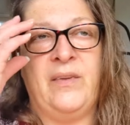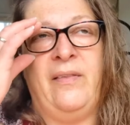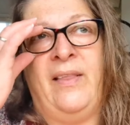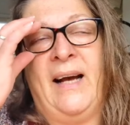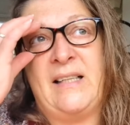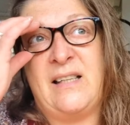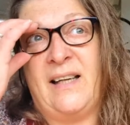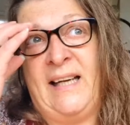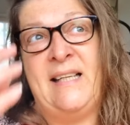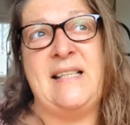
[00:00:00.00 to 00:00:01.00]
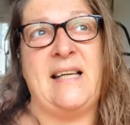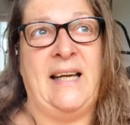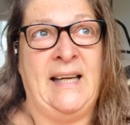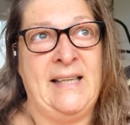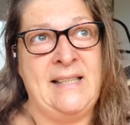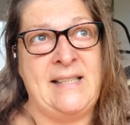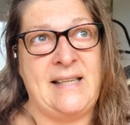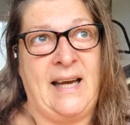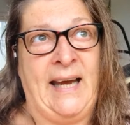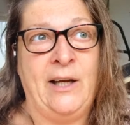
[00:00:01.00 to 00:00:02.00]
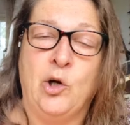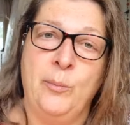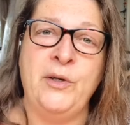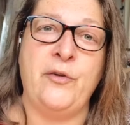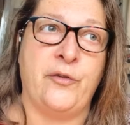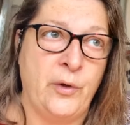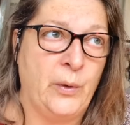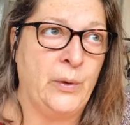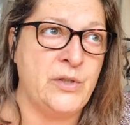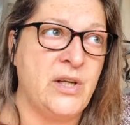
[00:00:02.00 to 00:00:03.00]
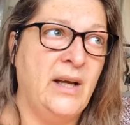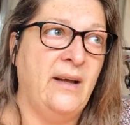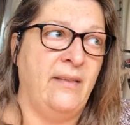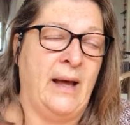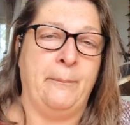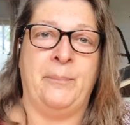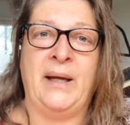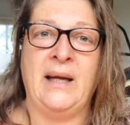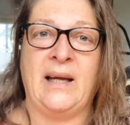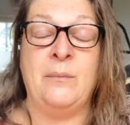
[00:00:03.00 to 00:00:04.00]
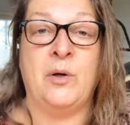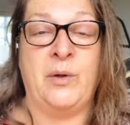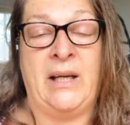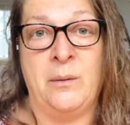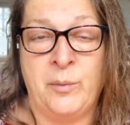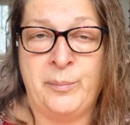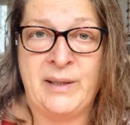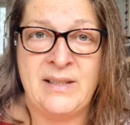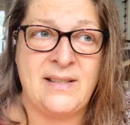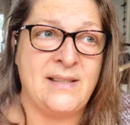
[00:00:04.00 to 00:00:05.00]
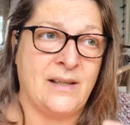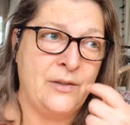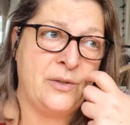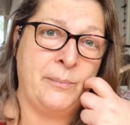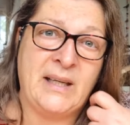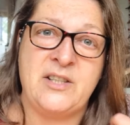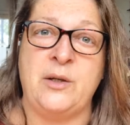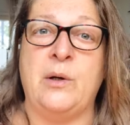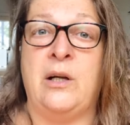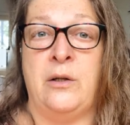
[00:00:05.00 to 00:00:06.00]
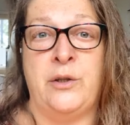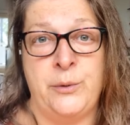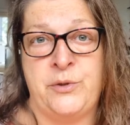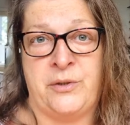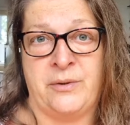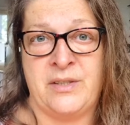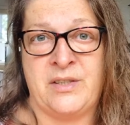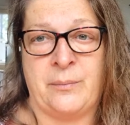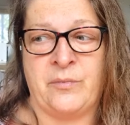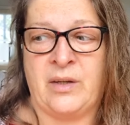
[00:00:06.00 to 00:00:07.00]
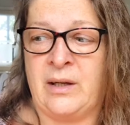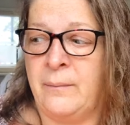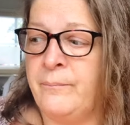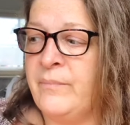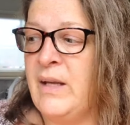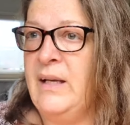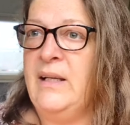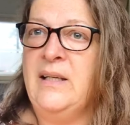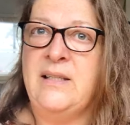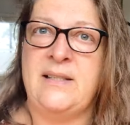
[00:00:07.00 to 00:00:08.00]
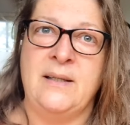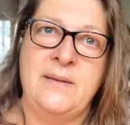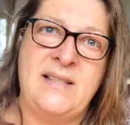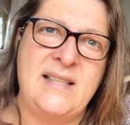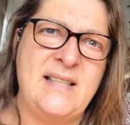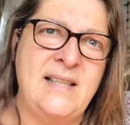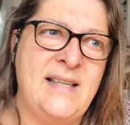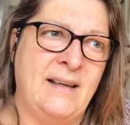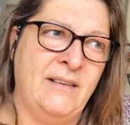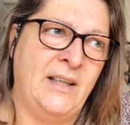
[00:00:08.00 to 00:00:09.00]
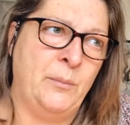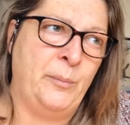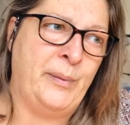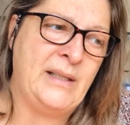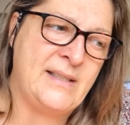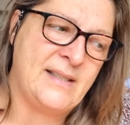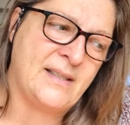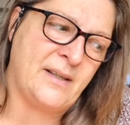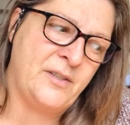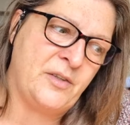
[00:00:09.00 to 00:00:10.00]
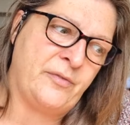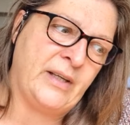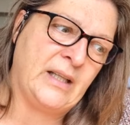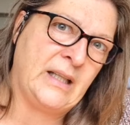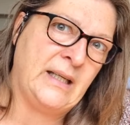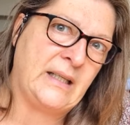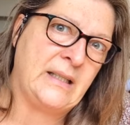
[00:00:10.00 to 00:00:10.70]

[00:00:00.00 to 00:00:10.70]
that it is a common thought that being in a mobility scooter makes you a loser or something. So sitting down in a mobility scooter felt like